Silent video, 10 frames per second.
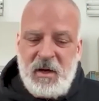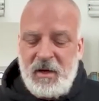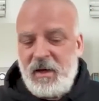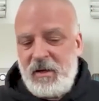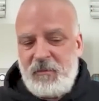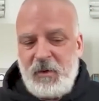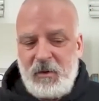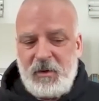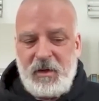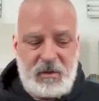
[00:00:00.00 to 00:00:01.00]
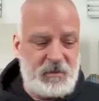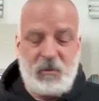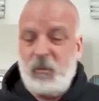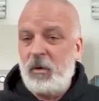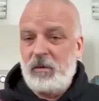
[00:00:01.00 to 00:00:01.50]
again, if we look at the
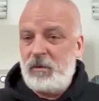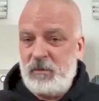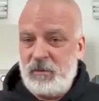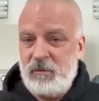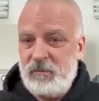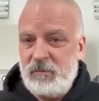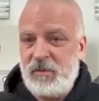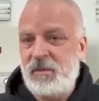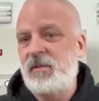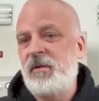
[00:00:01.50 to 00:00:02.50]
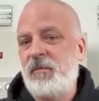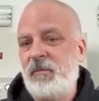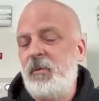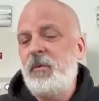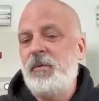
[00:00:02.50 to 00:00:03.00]
world, this is our
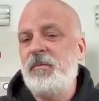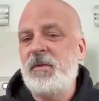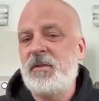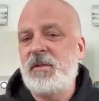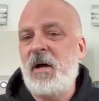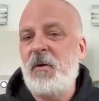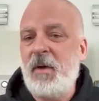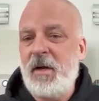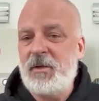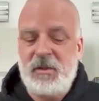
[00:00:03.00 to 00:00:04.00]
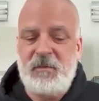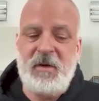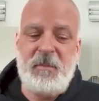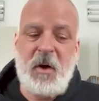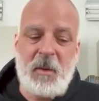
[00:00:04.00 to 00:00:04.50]
food. This is how we actually
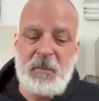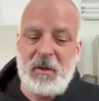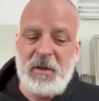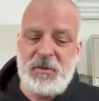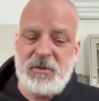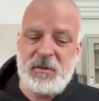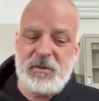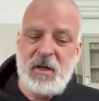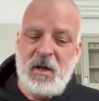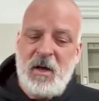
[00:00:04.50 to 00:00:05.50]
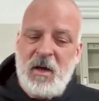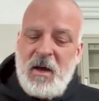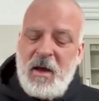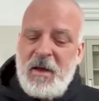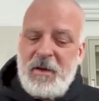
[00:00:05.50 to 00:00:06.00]
feed populations.
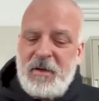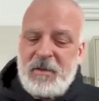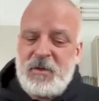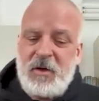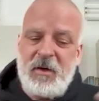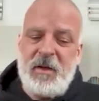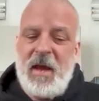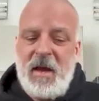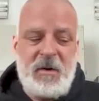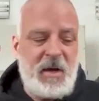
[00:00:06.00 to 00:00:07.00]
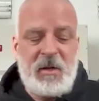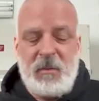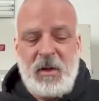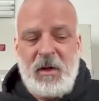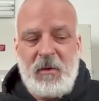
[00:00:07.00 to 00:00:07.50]
And in starting in
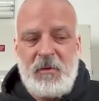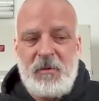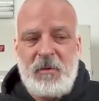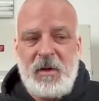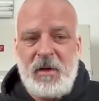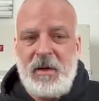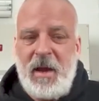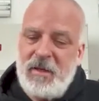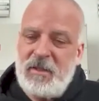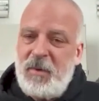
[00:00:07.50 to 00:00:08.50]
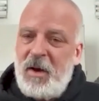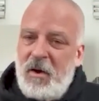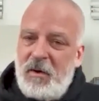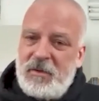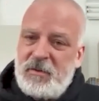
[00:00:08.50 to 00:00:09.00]
animal health, again,
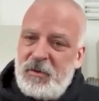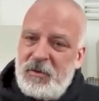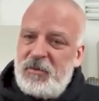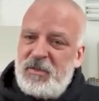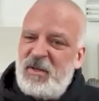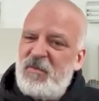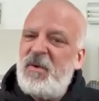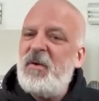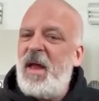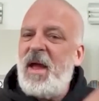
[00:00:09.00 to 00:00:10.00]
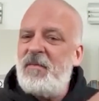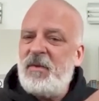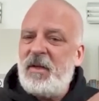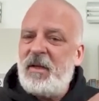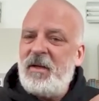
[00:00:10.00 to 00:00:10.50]
antibiotics are used there very
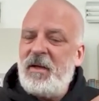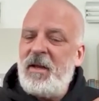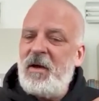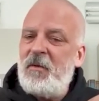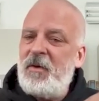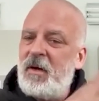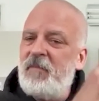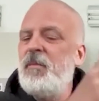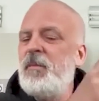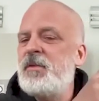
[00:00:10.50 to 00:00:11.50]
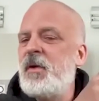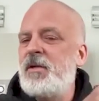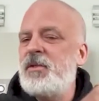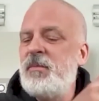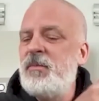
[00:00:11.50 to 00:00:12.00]
heavily. And now governments are
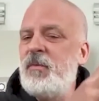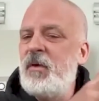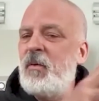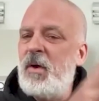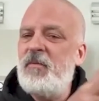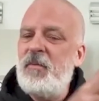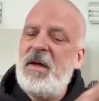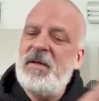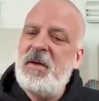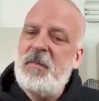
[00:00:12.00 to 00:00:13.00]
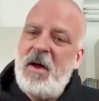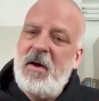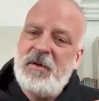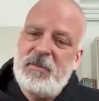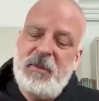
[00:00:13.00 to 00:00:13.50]
actually moving away from
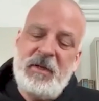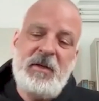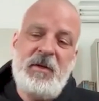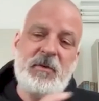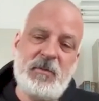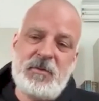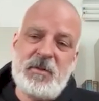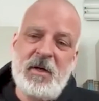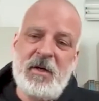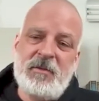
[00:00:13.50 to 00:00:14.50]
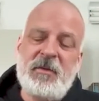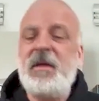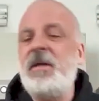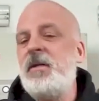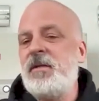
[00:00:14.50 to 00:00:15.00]
antibiotics being used. So
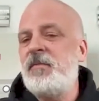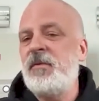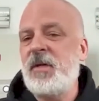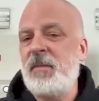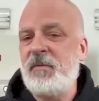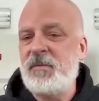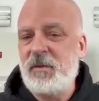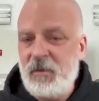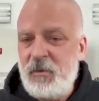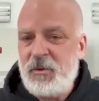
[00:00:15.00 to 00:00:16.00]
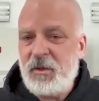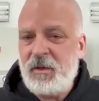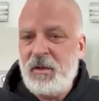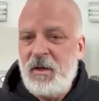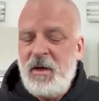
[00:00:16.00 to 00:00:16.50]
they need a different type of solution.
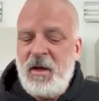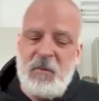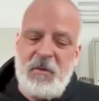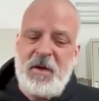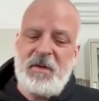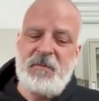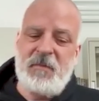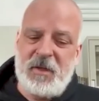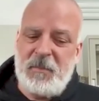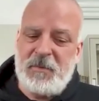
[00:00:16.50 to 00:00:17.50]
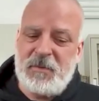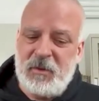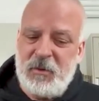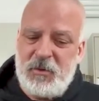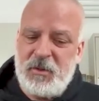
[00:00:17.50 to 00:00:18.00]
And with that different type of
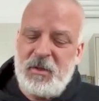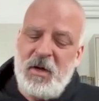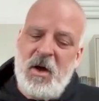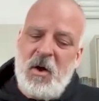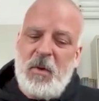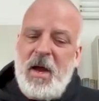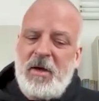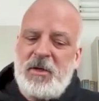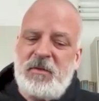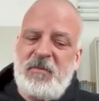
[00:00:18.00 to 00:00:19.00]
solution, we actually